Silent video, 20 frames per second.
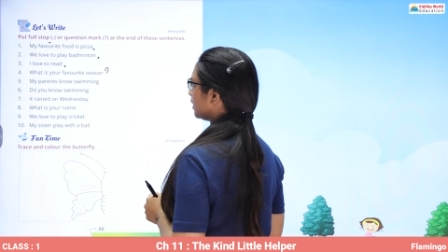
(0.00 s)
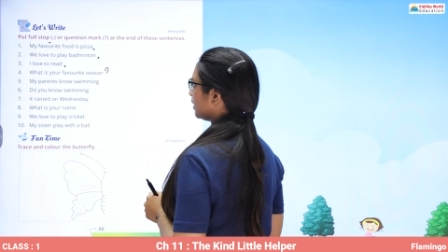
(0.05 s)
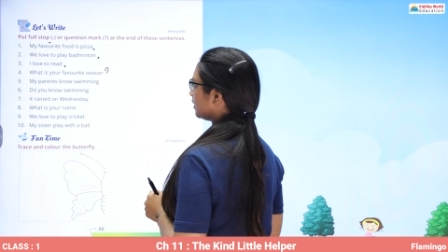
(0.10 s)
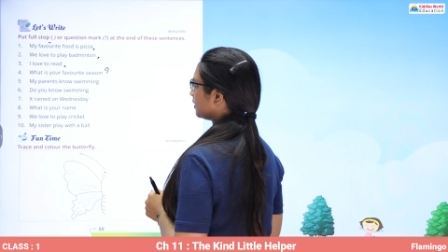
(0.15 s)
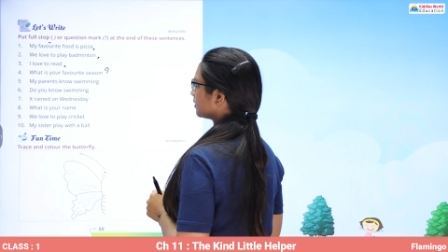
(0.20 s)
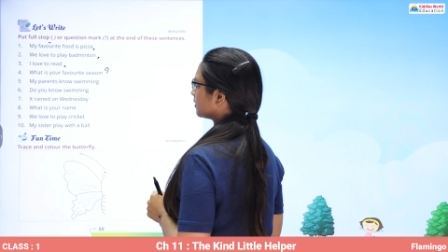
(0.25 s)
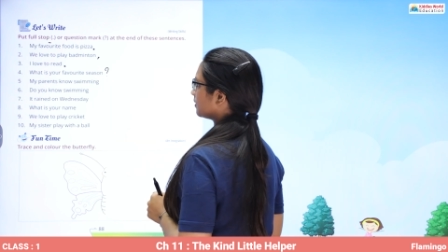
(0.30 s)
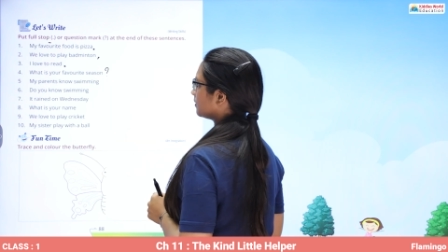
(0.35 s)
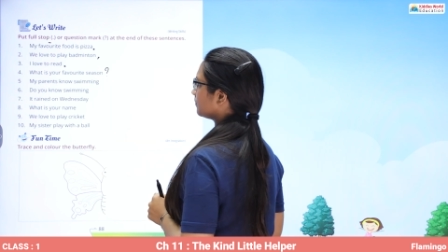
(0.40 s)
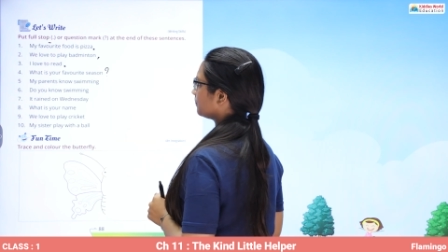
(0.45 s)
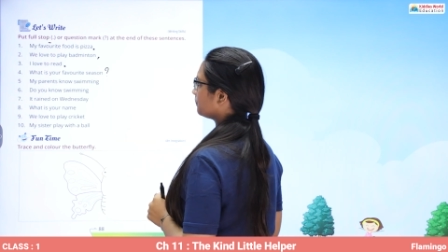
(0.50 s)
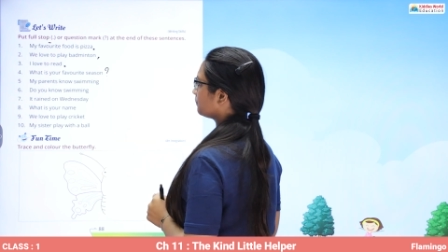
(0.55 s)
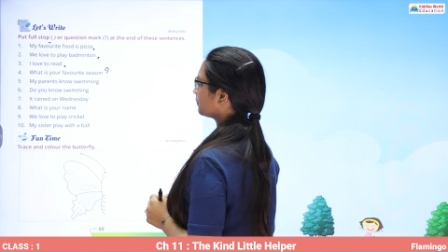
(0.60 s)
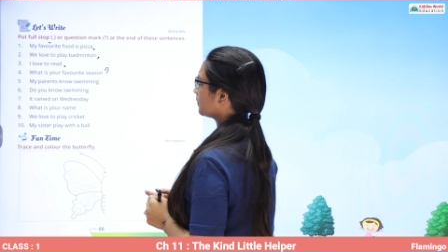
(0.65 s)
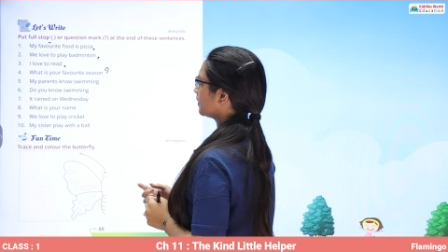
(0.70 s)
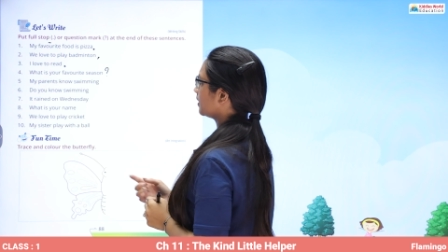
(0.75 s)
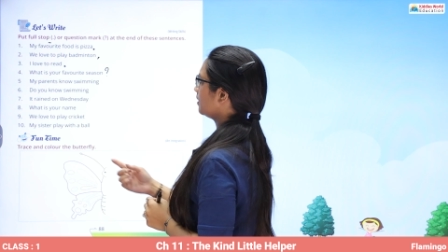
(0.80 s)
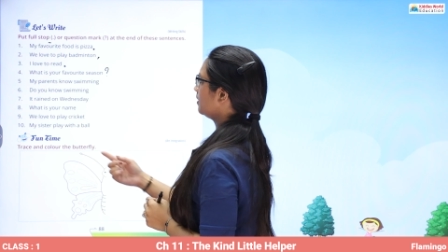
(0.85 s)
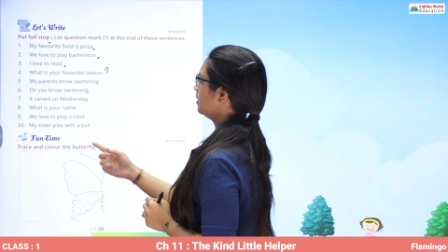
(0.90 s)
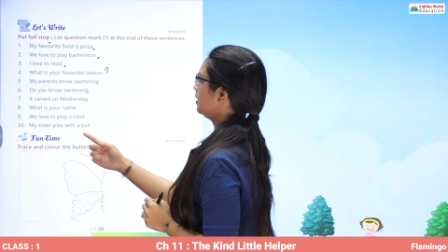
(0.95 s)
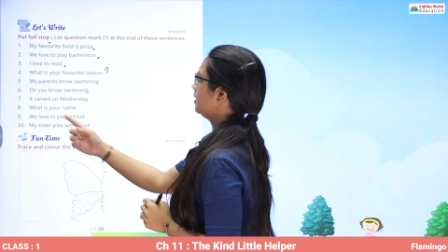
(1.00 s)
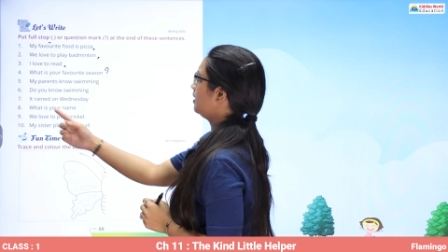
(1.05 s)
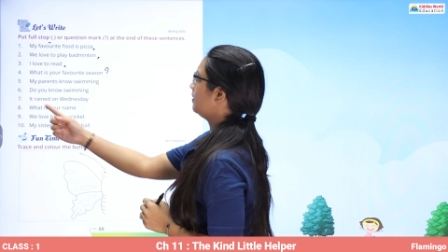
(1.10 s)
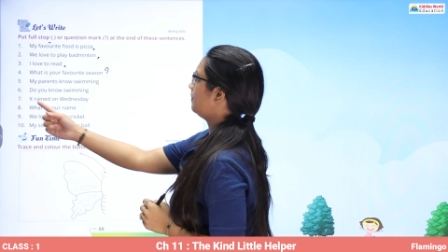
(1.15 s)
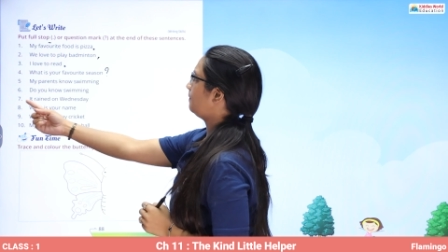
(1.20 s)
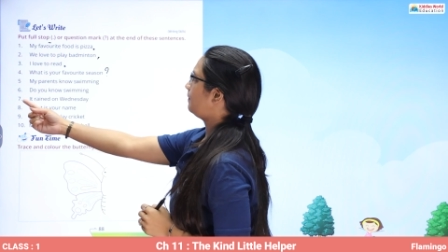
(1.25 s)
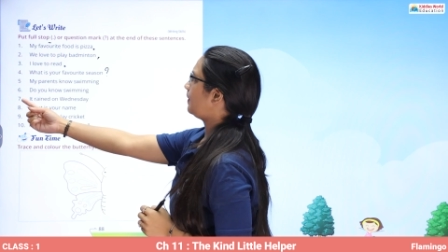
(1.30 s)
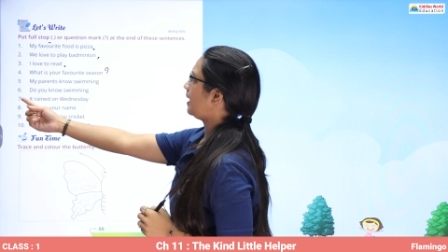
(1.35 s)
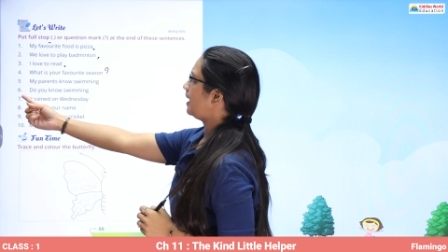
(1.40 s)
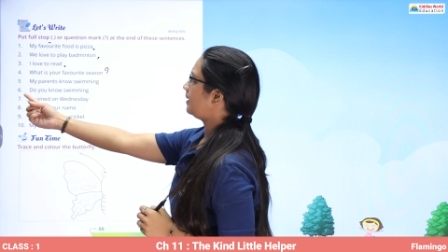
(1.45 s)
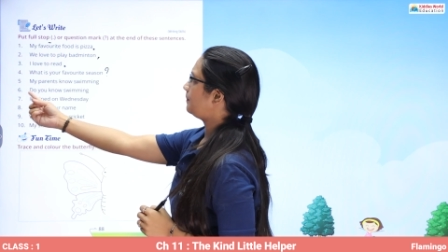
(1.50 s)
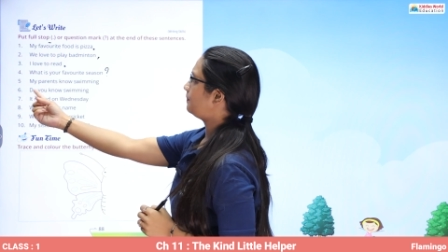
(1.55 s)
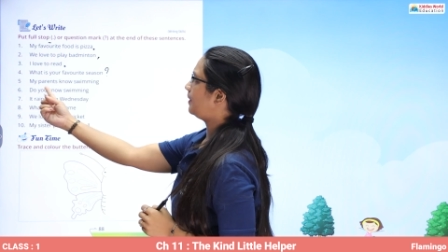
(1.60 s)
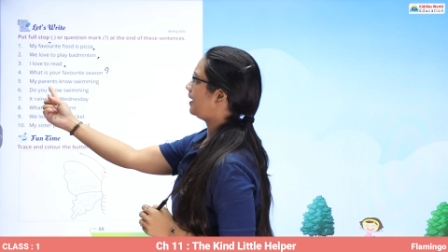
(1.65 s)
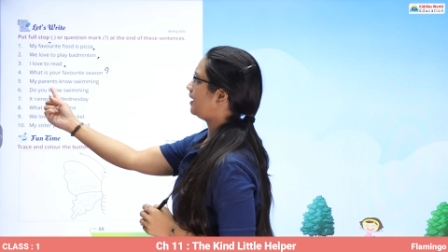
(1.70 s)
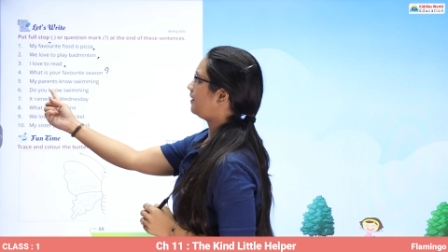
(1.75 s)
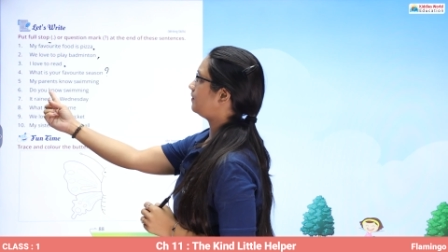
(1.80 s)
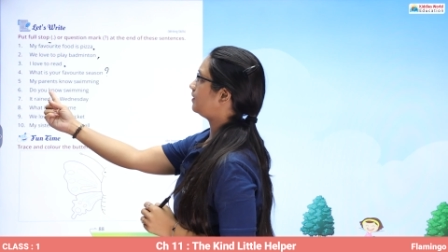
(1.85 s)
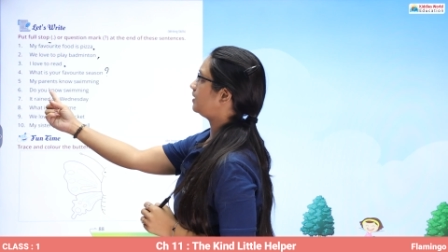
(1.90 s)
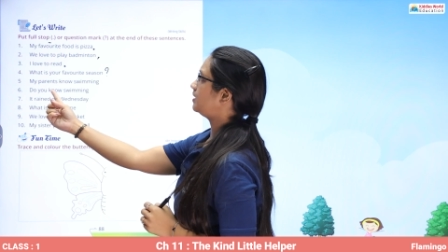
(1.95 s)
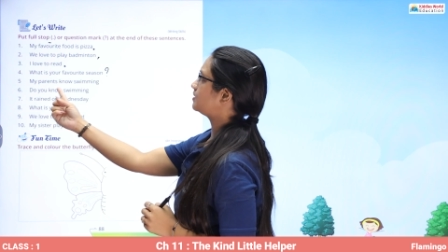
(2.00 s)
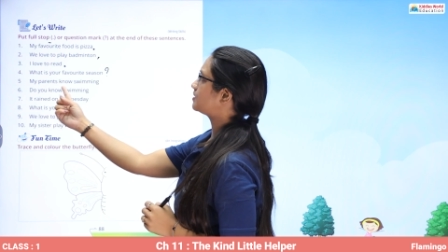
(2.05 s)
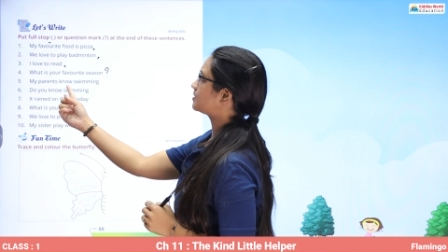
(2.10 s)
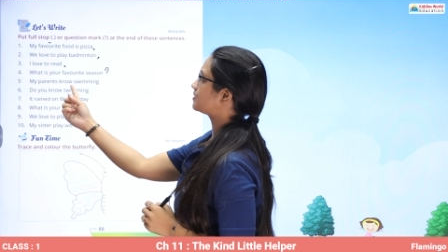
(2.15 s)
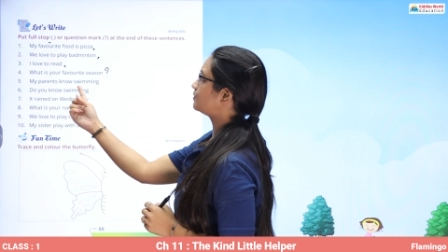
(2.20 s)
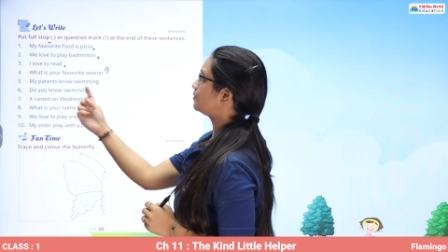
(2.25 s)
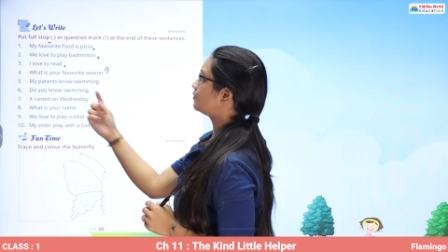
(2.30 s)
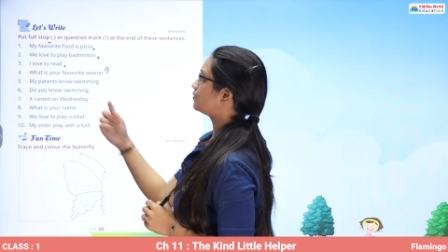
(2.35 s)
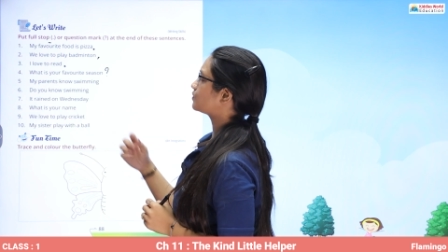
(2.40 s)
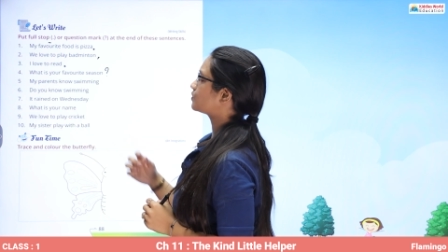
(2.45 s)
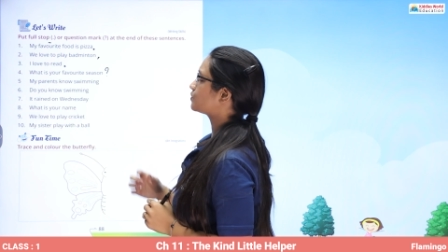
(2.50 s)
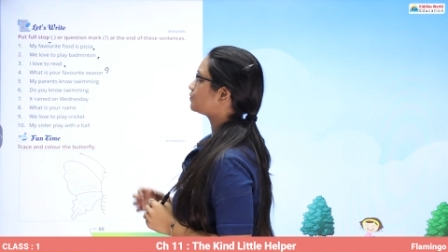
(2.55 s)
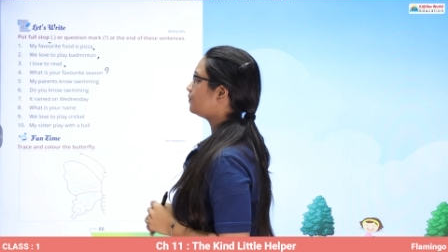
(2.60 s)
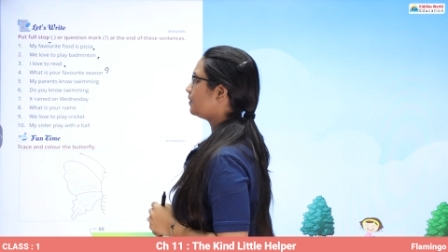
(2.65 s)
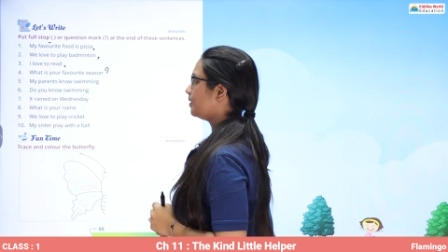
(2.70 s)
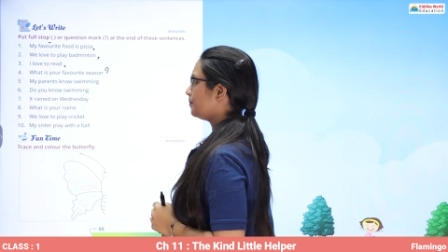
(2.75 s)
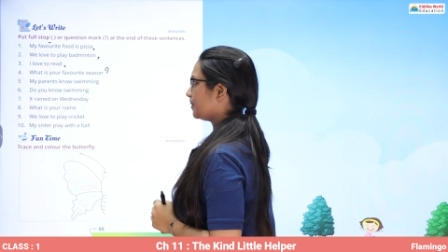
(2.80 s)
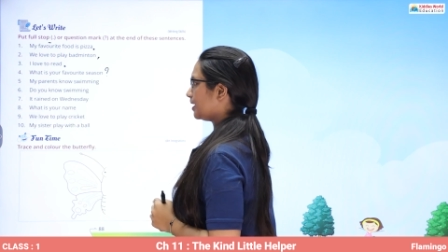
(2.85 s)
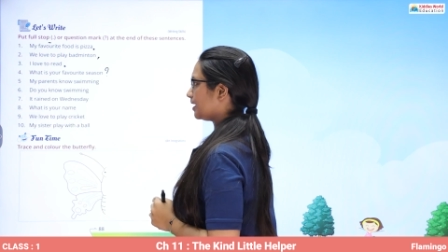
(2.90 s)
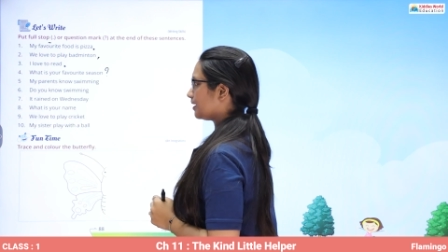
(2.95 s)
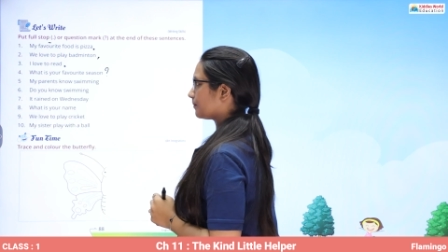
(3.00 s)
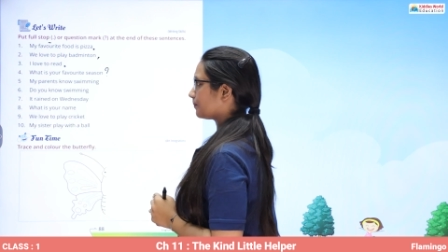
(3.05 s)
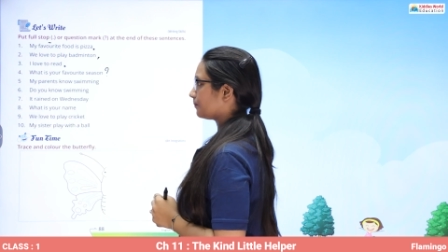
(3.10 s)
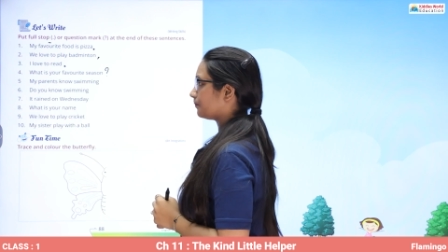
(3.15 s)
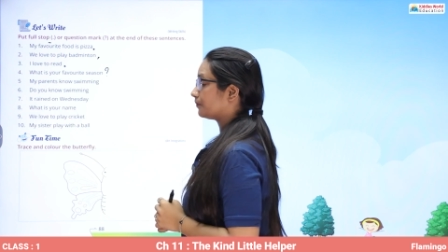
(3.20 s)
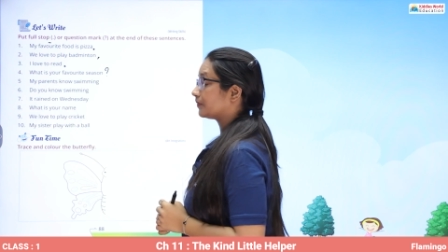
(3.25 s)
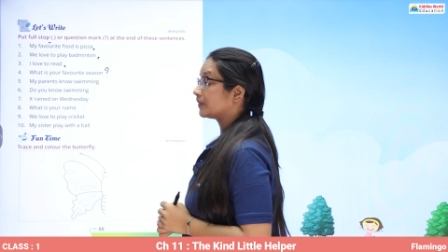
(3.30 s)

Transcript: mark. My parents know swimming.